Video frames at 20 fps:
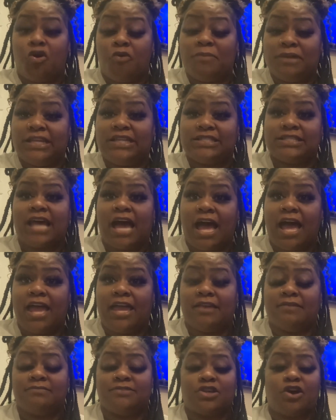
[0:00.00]
many
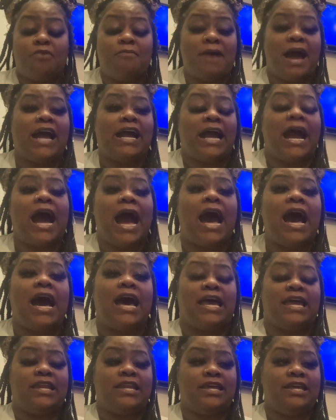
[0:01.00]
times. Oh, my God.